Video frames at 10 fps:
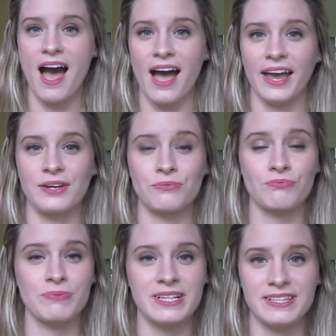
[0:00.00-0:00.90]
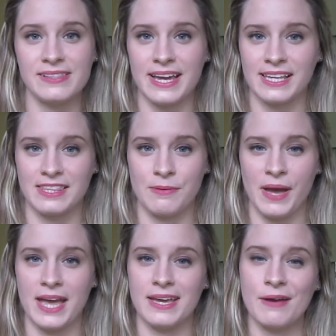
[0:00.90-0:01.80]
I really like them.
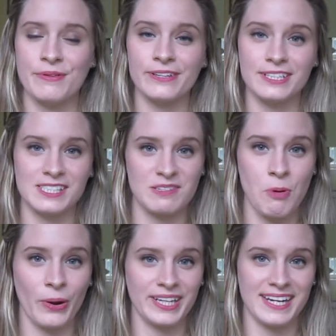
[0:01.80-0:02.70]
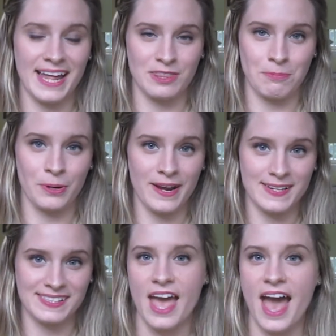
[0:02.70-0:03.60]
I am a little disappointed at the price.